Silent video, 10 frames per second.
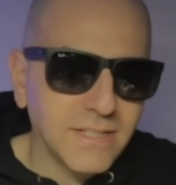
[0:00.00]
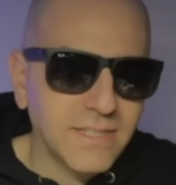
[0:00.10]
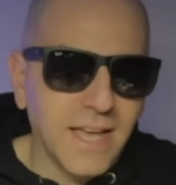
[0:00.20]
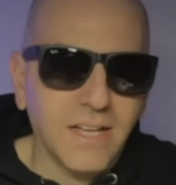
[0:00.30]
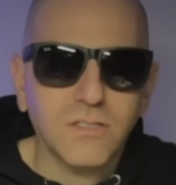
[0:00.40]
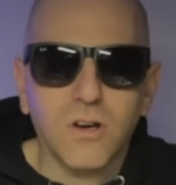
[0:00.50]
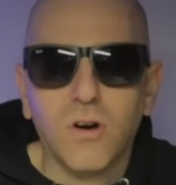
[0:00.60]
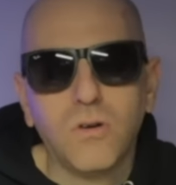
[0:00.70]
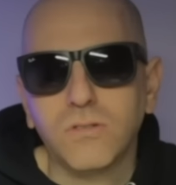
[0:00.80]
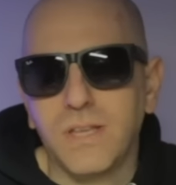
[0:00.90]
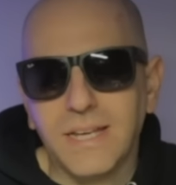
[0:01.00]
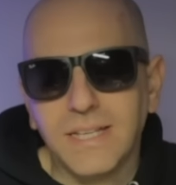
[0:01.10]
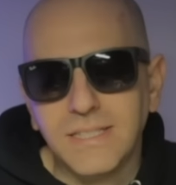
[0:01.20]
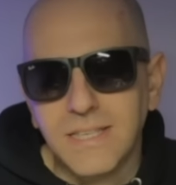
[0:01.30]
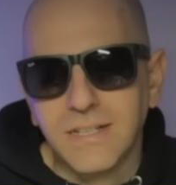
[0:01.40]
to sell, to hold
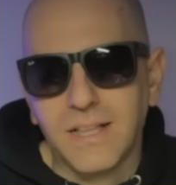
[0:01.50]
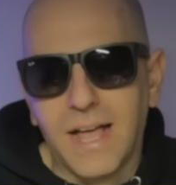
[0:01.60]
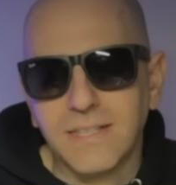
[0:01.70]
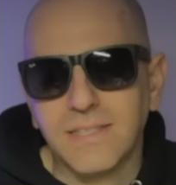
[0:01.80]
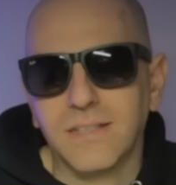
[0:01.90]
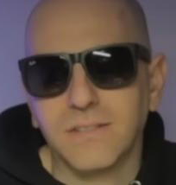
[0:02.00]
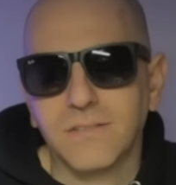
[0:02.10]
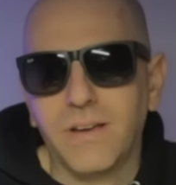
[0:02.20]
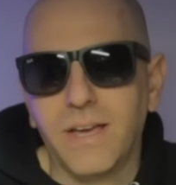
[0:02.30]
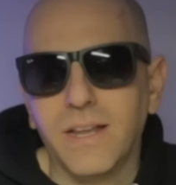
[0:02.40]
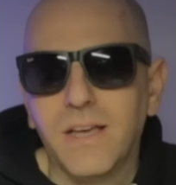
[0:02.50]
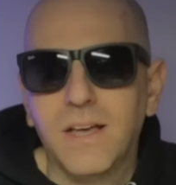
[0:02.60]
any single asset, right?